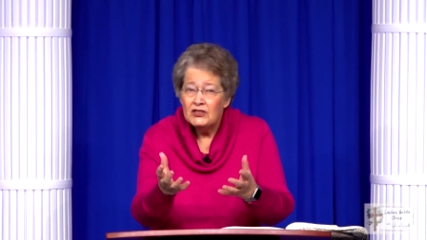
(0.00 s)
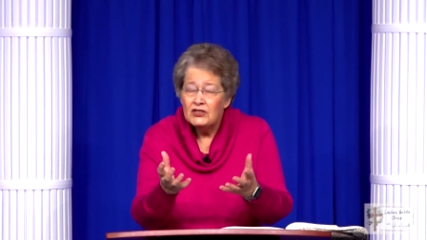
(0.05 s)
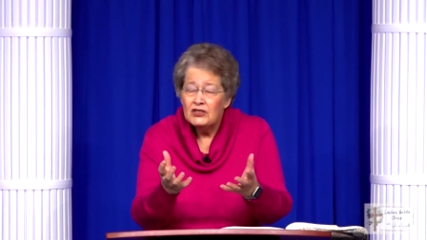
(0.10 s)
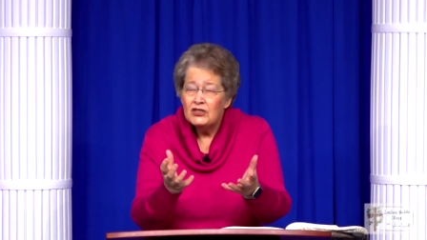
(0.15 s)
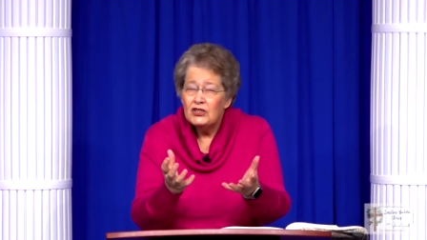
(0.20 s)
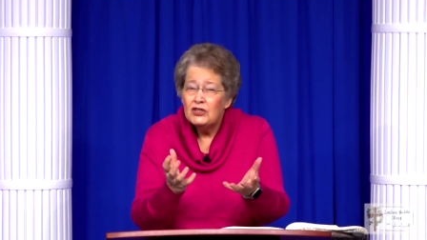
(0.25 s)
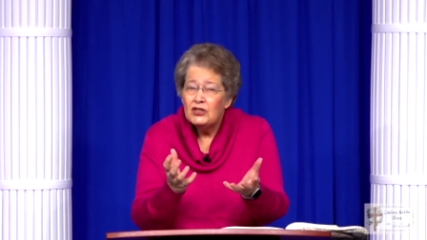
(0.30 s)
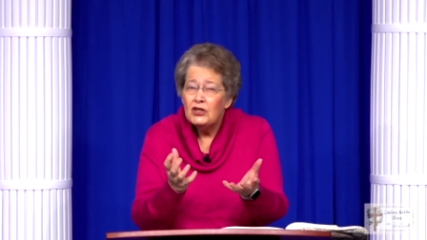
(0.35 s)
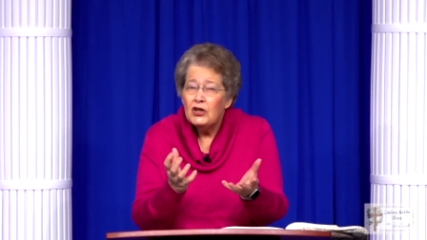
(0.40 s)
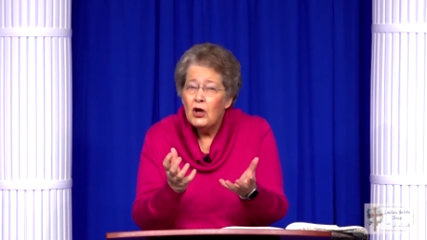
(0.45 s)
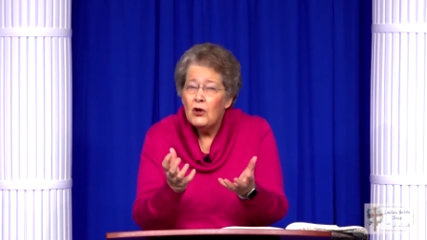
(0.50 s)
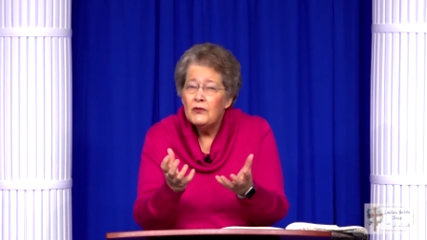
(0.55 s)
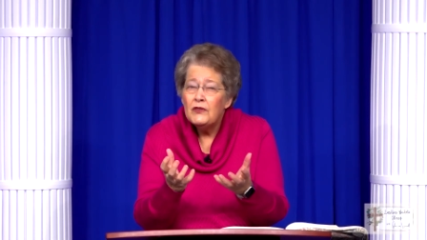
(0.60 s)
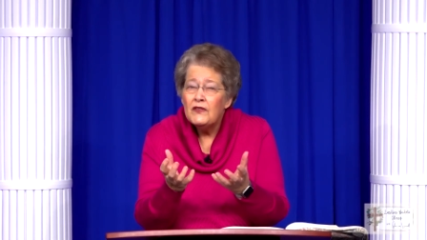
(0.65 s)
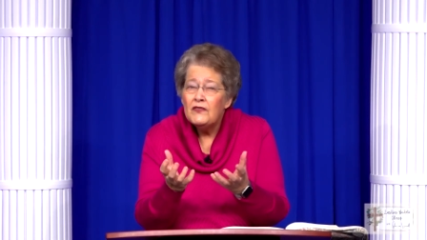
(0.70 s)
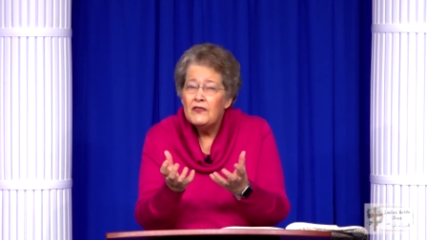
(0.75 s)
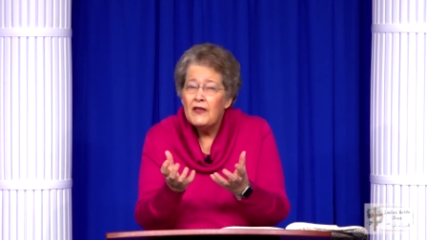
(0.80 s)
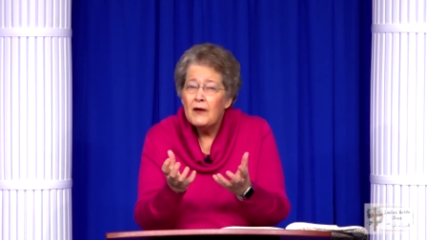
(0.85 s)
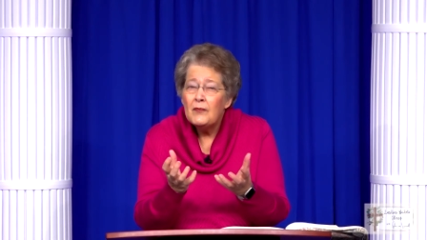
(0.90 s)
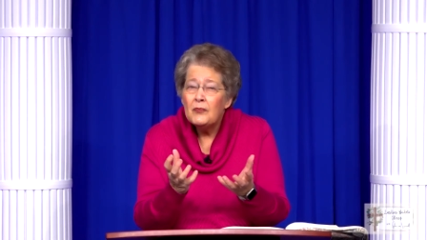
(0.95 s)
to know
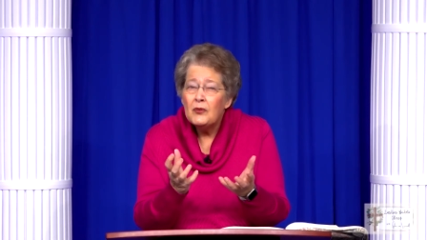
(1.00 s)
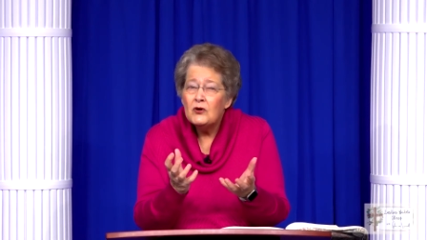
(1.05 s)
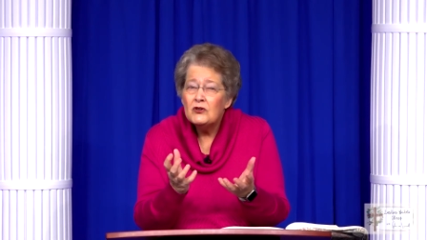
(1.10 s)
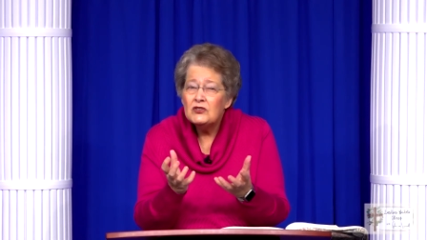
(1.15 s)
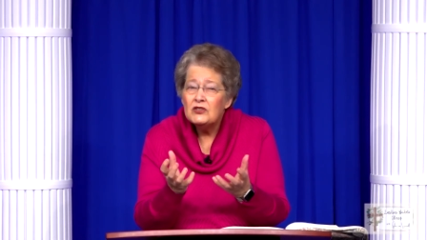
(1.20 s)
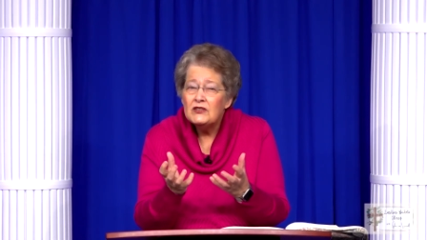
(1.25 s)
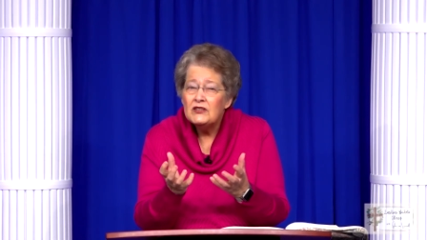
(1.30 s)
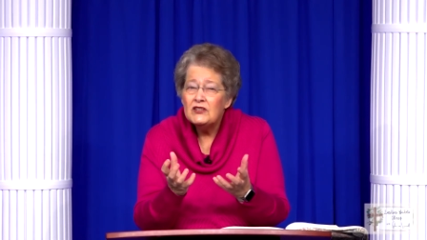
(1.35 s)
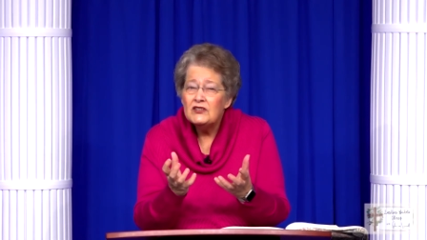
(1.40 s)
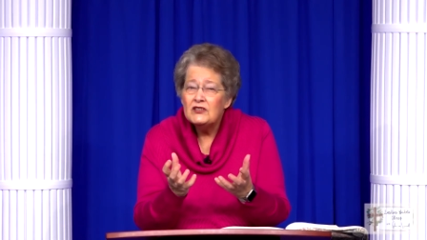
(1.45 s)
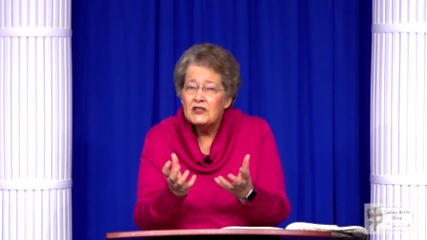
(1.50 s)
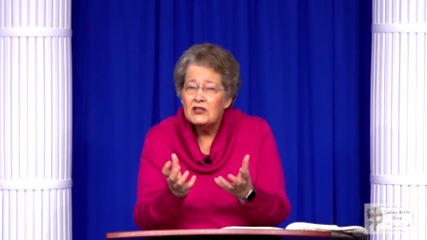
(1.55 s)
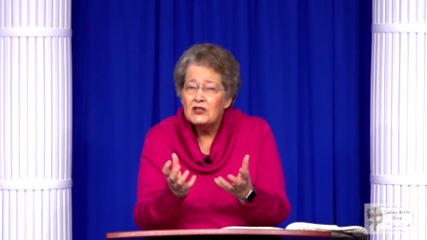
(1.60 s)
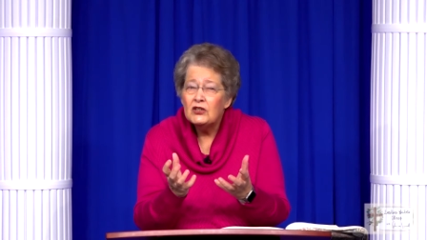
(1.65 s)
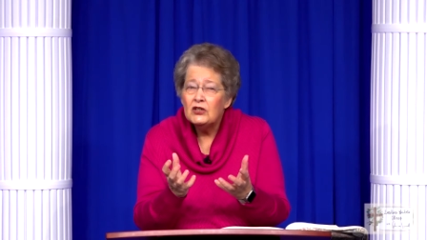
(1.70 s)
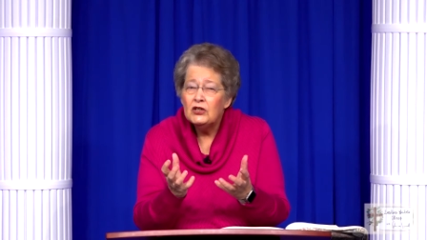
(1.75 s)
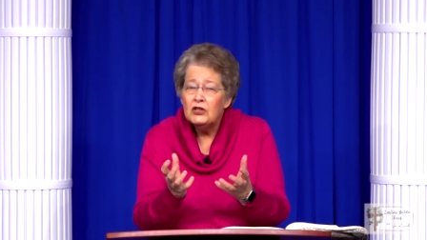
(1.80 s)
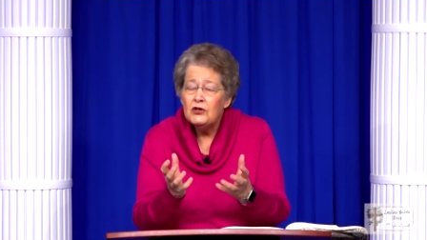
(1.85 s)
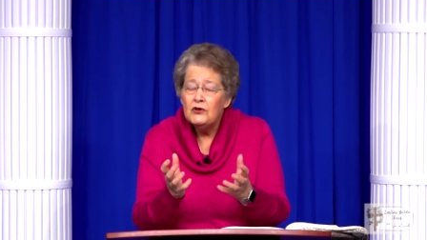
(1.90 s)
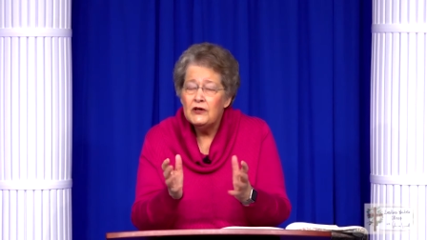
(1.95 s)
that that person is
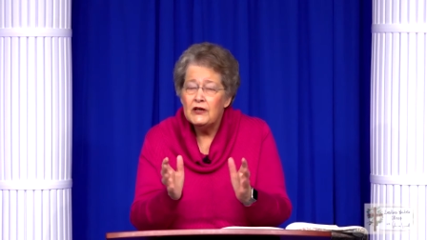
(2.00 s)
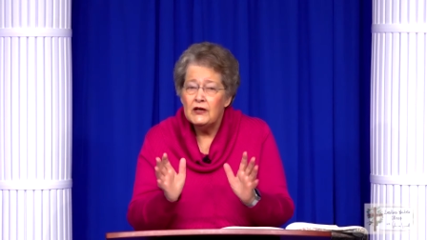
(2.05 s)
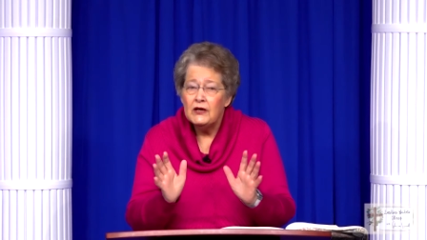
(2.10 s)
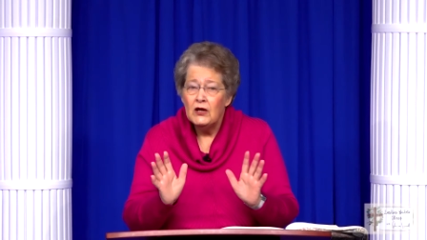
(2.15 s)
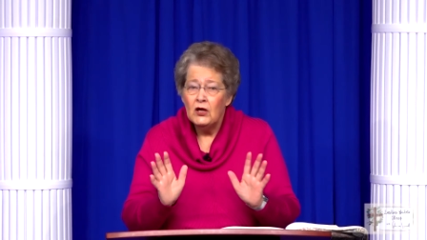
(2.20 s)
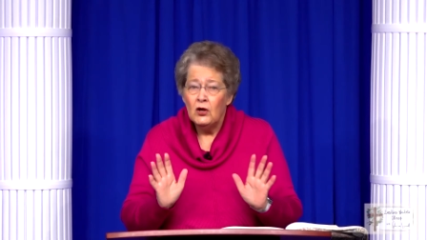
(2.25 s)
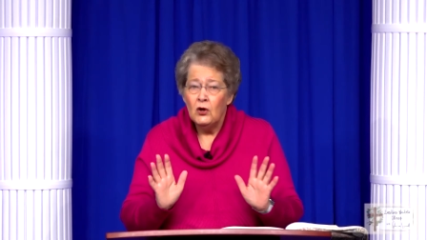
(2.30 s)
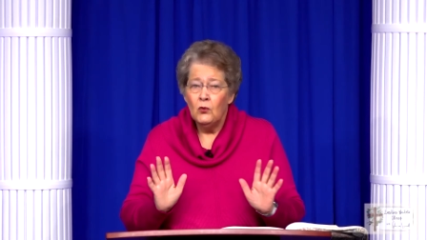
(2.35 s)
included.